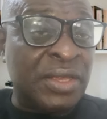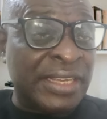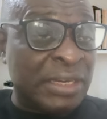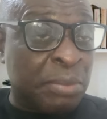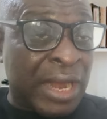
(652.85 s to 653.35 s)

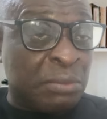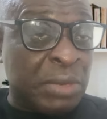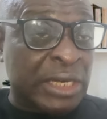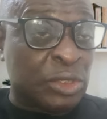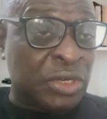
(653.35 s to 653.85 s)
in the black
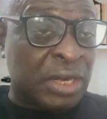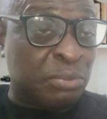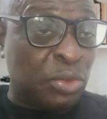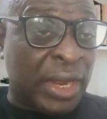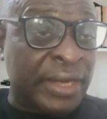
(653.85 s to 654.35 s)
market under
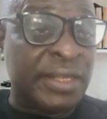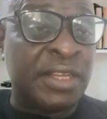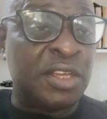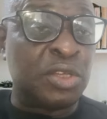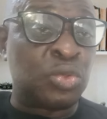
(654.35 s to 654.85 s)

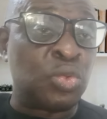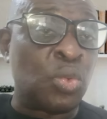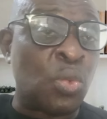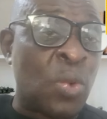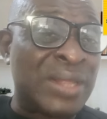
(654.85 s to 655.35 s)
Buhari
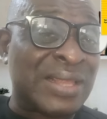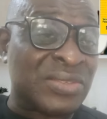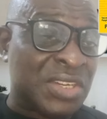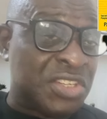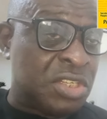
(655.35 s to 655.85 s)
to
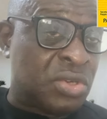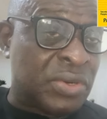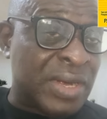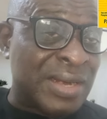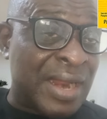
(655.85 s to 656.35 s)
1,600